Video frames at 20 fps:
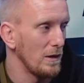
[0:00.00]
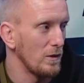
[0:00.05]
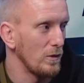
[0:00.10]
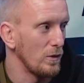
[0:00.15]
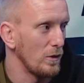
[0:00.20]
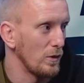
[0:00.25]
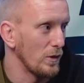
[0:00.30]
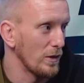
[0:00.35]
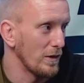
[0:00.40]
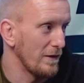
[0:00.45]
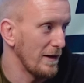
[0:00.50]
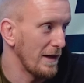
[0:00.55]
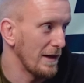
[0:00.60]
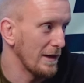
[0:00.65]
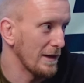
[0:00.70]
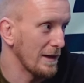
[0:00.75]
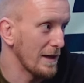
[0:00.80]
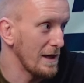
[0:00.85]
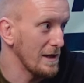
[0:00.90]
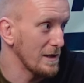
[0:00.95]
we would have had
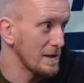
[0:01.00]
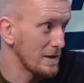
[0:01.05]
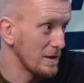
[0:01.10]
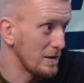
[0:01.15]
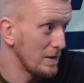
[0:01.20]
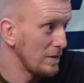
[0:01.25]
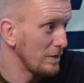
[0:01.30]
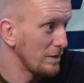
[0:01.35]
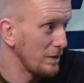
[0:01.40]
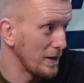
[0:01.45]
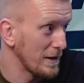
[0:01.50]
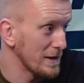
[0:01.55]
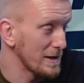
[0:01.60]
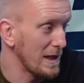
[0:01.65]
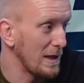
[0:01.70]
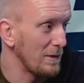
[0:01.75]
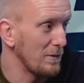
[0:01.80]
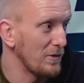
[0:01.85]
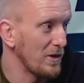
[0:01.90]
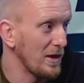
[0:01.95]
a case for the
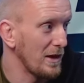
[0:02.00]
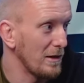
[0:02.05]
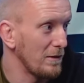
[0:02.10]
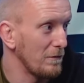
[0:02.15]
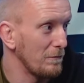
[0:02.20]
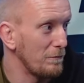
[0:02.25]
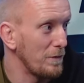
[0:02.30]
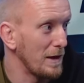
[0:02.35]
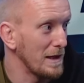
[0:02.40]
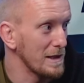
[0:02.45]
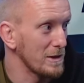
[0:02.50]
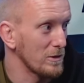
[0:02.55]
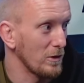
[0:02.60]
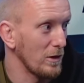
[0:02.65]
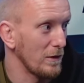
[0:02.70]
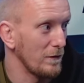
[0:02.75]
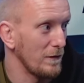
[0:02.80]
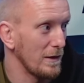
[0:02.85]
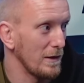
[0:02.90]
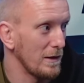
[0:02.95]
same thing based on
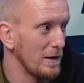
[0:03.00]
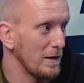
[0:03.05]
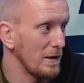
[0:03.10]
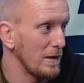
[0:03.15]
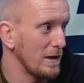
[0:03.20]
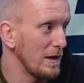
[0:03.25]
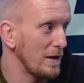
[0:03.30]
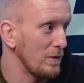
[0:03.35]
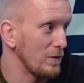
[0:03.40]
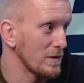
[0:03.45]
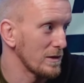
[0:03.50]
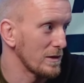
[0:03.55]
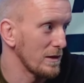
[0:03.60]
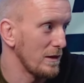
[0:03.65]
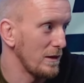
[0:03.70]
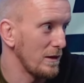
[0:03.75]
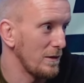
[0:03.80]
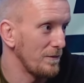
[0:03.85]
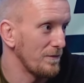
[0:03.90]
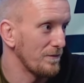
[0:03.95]
the fact that it was
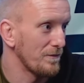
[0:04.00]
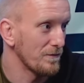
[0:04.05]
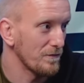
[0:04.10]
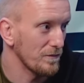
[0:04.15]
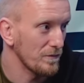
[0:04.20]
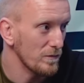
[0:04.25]
um,